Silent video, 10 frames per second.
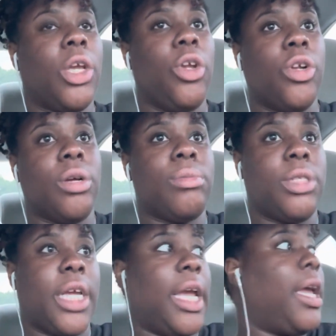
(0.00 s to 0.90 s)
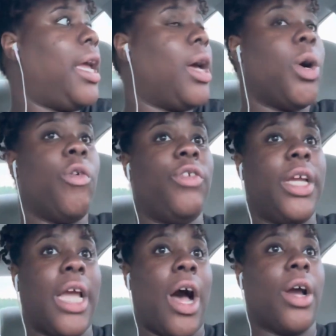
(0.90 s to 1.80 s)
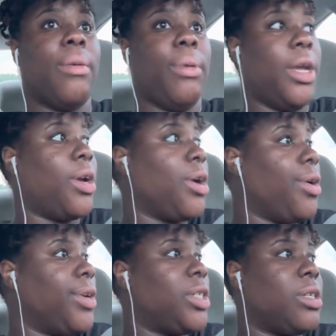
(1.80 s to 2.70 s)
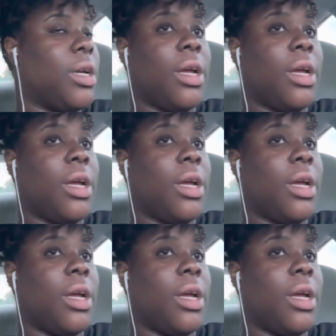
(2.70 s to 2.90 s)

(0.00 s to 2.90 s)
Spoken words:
You know what I'm saying? And hopefully y'all can be encouraged